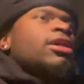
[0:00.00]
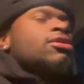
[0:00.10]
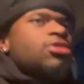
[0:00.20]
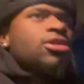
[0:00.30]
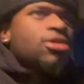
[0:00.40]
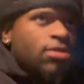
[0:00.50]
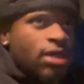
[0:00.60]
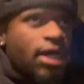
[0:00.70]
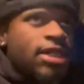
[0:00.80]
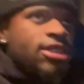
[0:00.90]
else
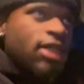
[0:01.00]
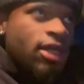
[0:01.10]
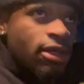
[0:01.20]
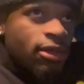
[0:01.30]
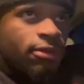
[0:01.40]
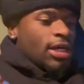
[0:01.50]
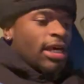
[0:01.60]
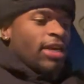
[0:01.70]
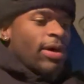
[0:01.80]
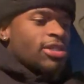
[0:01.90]
I gotta say?
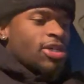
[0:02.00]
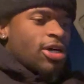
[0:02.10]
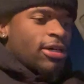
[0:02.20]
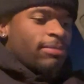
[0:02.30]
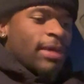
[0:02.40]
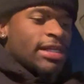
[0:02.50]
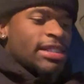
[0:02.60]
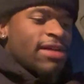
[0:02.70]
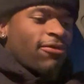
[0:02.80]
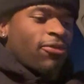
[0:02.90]
Anyways, y'all, it's
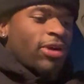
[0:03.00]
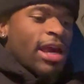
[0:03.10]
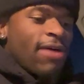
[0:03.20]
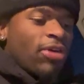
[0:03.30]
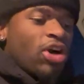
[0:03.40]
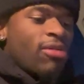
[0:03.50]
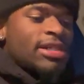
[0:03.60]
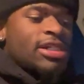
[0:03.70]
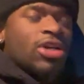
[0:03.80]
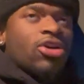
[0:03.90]
7:48. I'm gonna go back
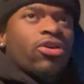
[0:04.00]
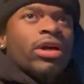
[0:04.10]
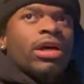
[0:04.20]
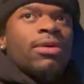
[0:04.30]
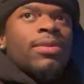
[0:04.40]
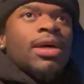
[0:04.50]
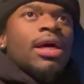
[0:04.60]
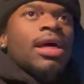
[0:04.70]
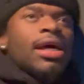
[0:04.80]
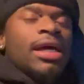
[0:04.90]
to the crib
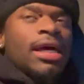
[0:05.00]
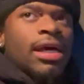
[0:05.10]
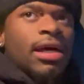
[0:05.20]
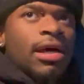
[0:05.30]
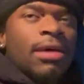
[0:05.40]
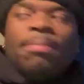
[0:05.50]
and